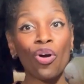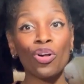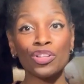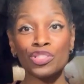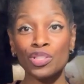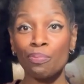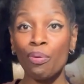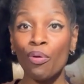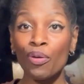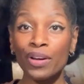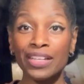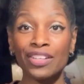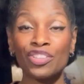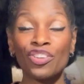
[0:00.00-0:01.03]
all
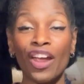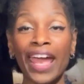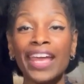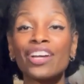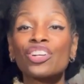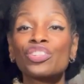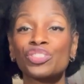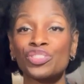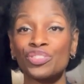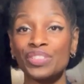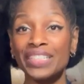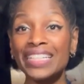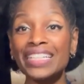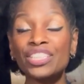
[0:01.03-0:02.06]
supported your ankles your
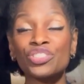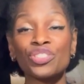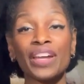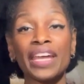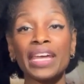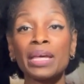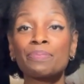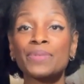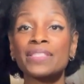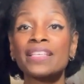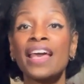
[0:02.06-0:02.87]
knees your hips